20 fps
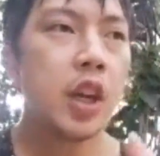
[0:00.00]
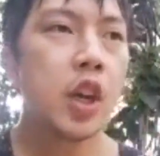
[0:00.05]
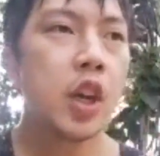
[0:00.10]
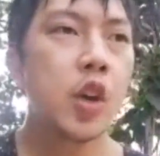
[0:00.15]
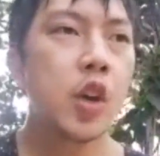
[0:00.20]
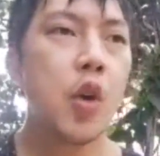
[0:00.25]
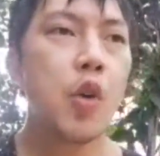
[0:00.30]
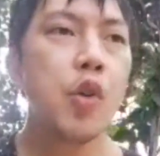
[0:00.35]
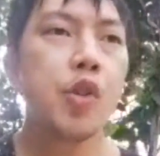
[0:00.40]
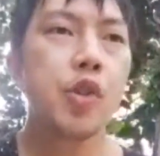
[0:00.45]

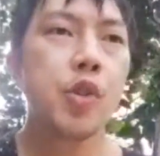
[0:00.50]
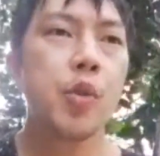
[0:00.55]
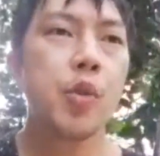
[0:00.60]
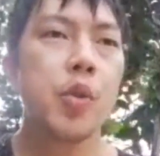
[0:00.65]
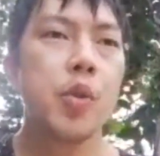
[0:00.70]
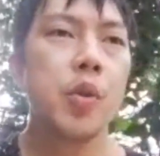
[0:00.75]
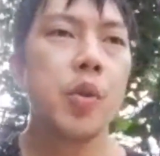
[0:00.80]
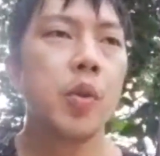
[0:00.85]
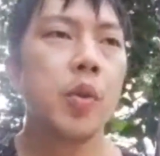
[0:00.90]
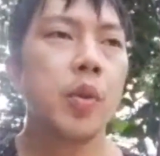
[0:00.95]
go
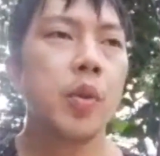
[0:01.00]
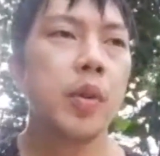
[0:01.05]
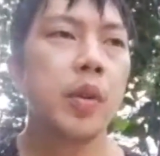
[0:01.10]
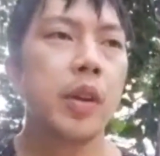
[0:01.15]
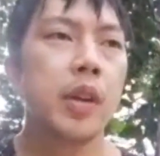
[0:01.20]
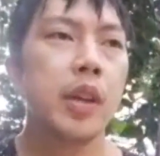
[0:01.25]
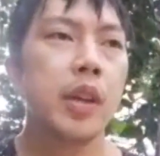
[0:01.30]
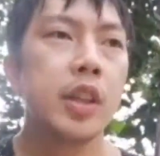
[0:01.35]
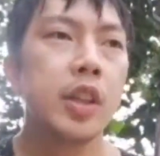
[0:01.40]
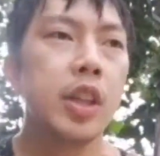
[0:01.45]
through
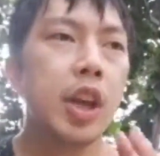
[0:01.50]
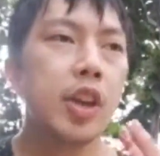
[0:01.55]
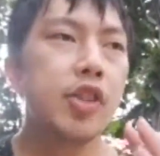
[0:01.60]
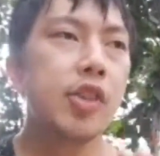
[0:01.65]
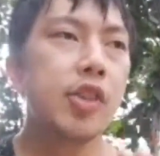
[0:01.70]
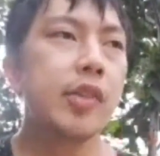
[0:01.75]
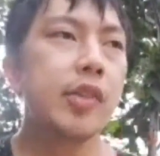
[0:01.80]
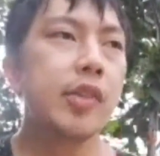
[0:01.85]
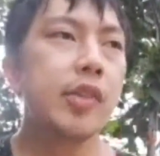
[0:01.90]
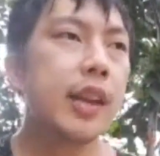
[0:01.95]
not
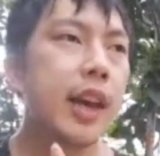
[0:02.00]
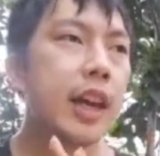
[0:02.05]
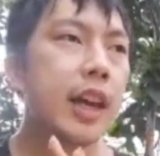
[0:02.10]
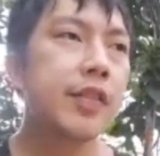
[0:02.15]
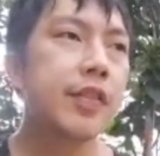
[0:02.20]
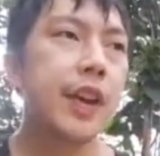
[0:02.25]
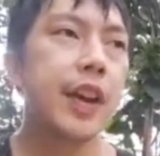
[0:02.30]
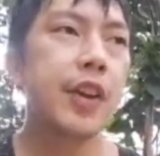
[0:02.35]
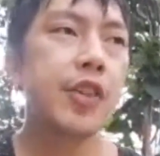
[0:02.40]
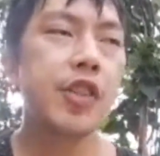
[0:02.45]
just the
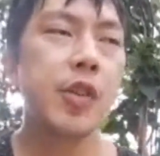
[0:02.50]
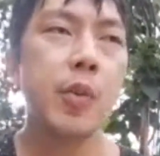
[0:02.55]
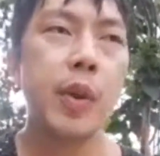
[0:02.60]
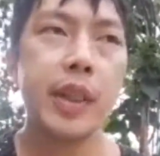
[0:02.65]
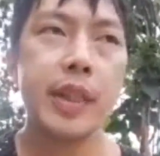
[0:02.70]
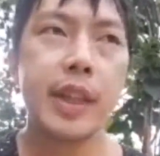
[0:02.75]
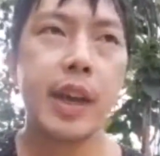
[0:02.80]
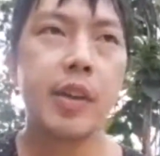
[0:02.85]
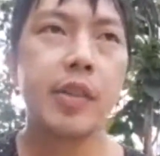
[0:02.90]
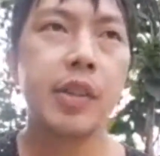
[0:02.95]
last 500,
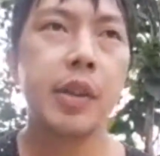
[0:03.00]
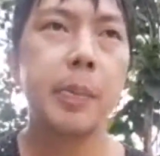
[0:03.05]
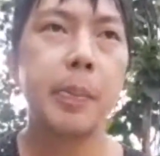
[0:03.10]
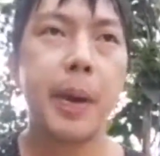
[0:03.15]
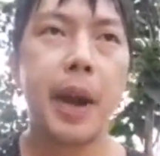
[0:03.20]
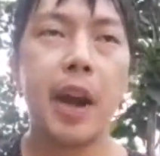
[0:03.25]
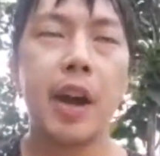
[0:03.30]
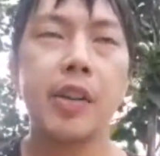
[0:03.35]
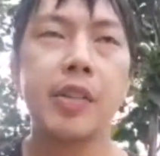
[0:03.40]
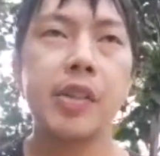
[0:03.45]
1,000
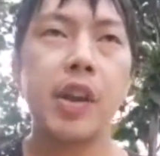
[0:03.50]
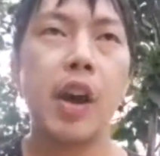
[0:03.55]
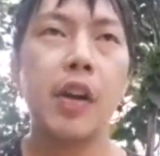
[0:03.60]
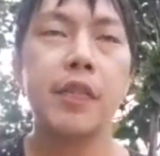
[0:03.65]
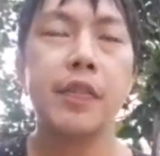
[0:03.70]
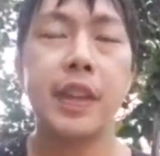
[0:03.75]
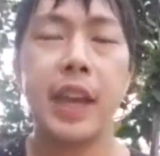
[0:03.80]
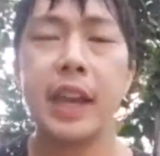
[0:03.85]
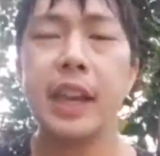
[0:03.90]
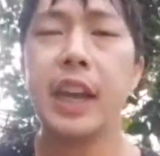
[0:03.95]
bars
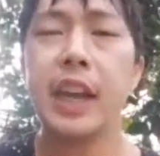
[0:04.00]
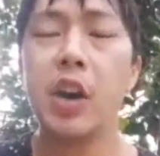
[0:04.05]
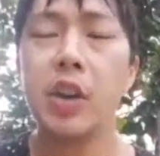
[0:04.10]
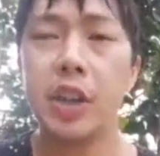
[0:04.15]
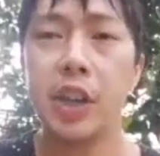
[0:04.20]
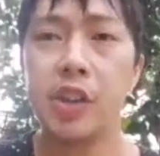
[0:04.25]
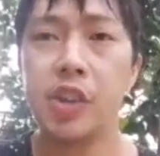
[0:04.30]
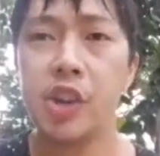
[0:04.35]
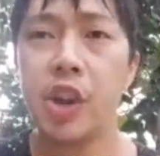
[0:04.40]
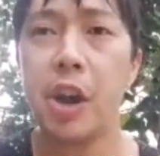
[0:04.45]
of data on
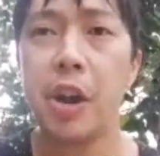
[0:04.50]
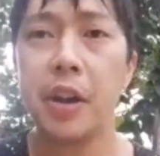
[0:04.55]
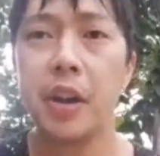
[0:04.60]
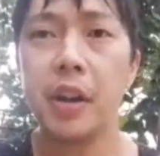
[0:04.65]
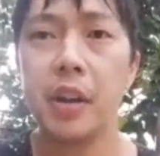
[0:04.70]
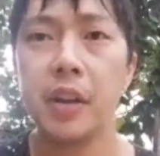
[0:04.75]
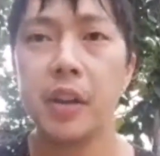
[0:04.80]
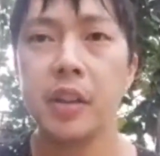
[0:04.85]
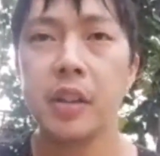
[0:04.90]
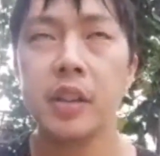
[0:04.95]
the chart,
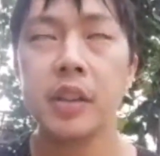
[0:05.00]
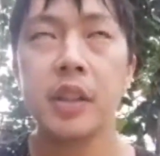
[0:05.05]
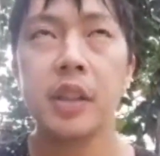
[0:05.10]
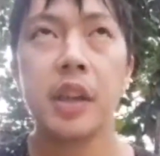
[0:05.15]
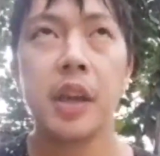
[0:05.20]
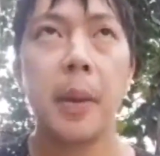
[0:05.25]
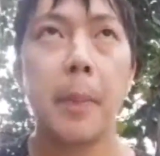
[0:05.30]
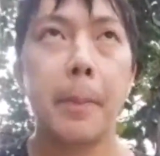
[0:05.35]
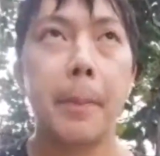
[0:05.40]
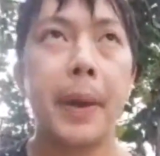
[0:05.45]

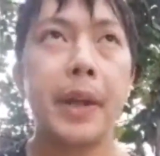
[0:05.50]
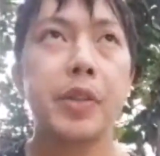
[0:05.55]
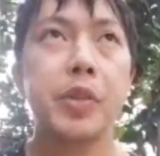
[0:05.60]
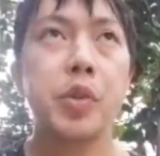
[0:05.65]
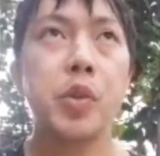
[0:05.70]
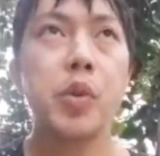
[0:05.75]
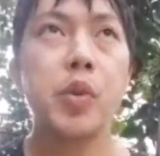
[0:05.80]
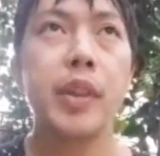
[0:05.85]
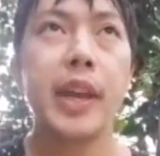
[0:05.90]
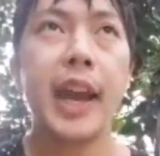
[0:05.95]
but
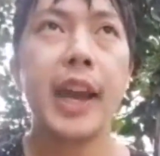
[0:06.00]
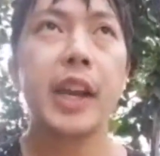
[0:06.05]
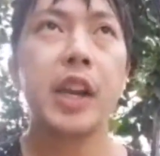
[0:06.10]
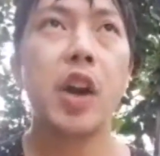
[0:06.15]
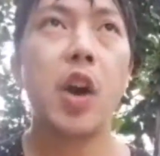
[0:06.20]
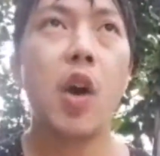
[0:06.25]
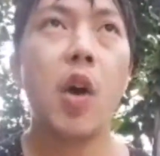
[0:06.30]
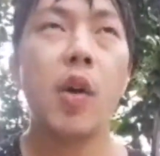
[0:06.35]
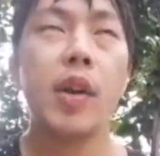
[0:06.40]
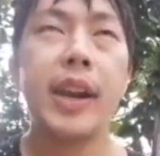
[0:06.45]
do that
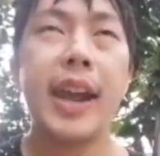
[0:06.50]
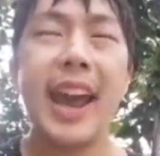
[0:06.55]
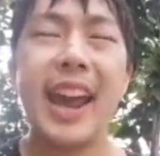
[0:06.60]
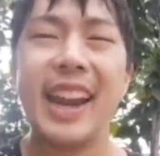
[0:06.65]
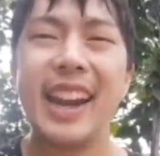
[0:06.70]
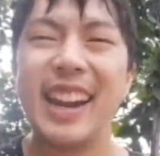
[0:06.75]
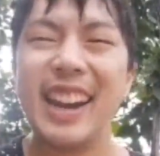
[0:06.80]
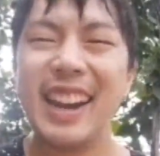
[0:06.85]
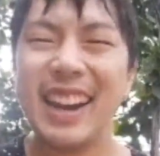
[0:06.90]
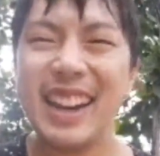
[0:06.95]
on
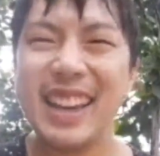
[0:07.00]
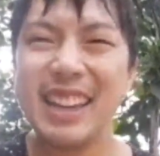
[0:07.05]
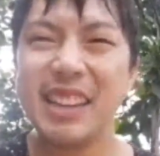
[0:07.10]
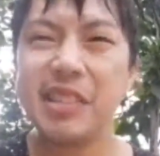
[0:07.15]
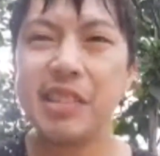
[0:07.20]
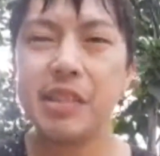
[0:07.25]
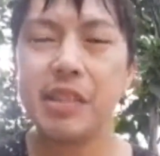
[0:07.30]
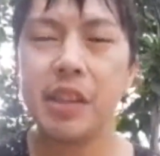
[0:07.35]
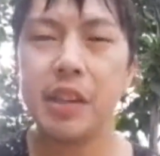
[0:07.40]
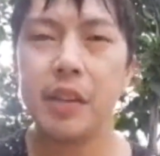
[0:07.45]
at
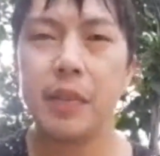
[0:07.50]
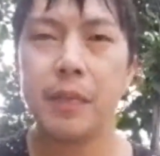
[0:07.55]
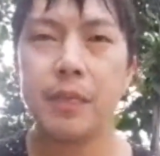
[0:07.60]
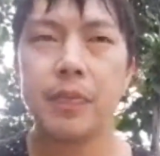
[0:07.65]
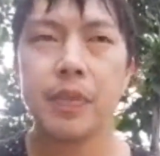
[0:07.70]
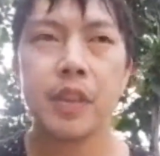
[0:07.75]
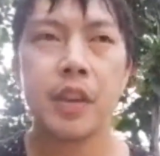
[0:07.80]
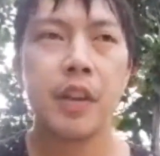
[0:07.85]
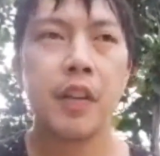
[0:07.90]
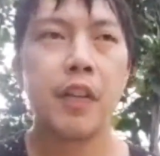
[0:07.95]
least
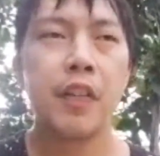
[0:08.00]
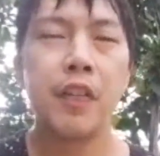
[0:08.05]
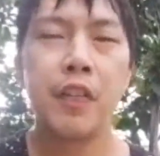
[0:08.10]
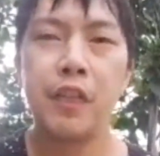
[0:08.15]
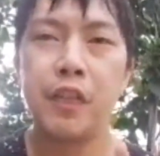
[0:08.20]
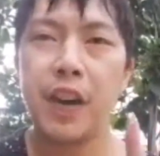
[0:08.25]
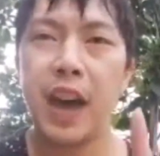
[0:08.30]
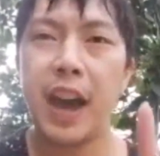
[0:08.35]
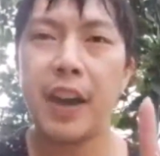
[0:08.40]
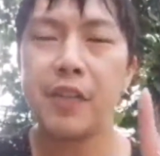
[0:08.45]

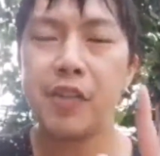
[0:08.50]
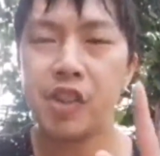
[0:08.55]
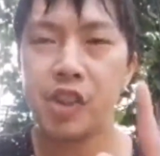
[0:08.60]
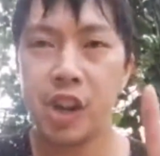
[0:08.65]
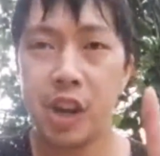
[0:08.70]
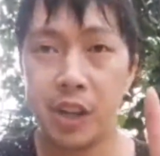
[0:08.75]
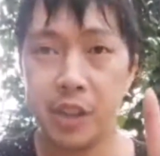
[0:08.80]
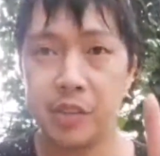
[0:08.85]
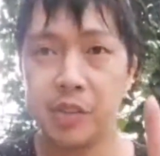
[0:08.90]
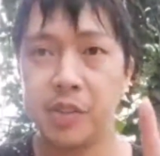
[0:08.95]
5
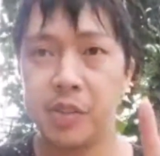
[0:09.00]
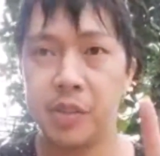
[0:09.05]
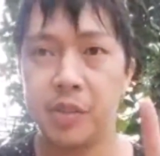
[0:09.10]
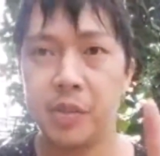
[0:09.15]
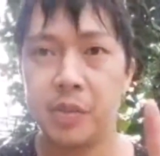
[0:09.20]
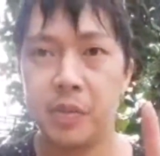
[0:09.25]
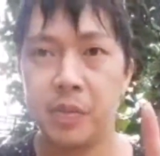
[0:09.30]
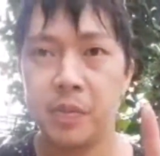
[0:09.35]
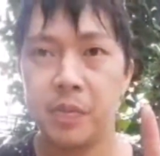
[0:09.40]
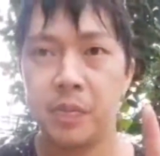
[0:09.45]
charts
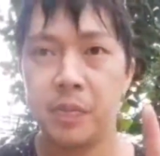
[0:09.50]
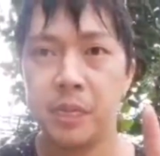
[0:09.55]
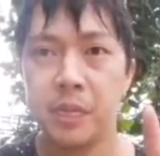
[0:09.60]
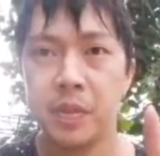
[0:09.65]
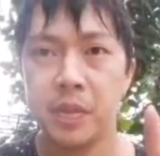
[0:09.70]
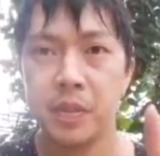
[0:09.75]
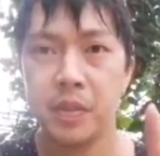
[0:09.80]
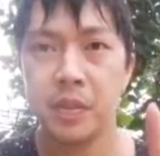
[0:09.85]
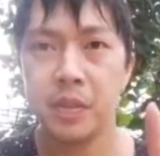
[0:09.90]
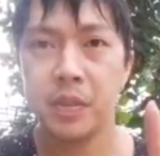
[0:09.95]

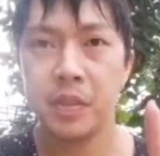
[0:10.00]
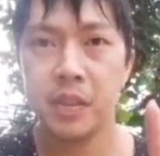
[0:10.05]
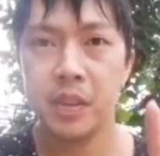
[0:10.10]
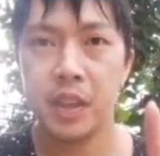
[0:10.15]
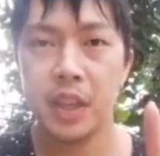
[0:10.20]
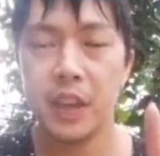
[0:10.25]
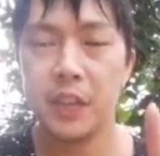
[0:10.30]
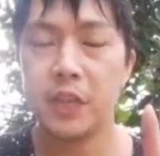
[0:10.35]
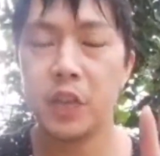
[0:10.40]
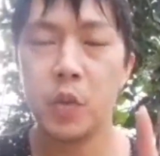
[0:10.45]

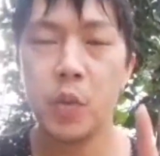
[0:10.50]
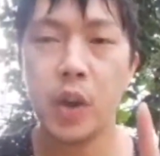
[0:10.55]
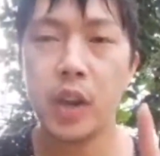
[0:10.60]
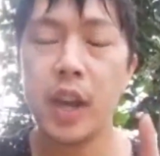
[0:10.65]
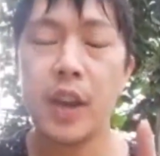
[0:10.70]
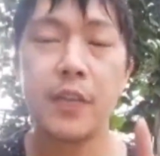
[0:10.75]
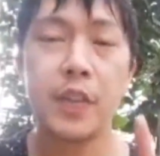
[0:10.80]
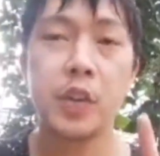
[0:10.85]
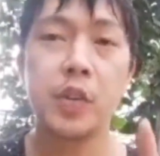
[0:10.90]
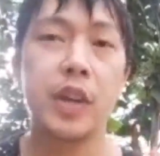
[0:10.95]
if you want to
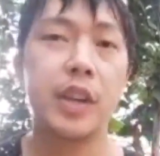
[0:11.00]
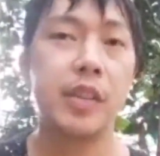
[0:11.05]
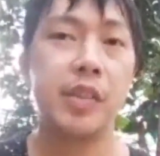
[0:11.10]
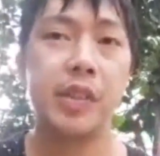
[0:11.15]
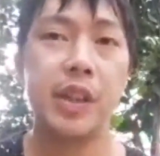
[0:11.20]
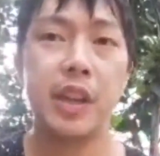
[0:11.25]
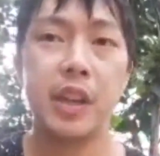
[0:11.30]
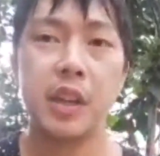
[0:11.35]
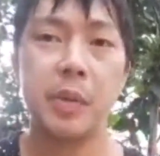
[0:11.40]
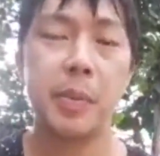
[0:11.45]
have a good
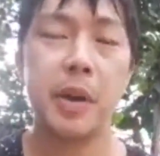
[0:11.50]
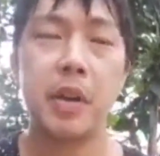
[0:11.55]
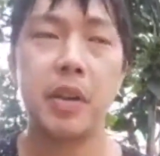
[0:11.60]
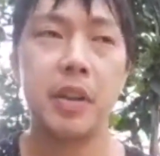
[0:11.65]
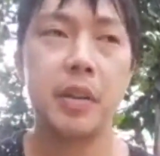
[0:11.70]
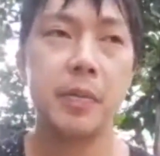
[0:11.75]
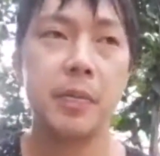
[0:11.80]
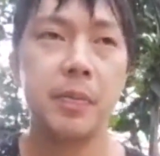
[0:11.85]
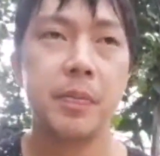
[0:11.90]
understanding about it.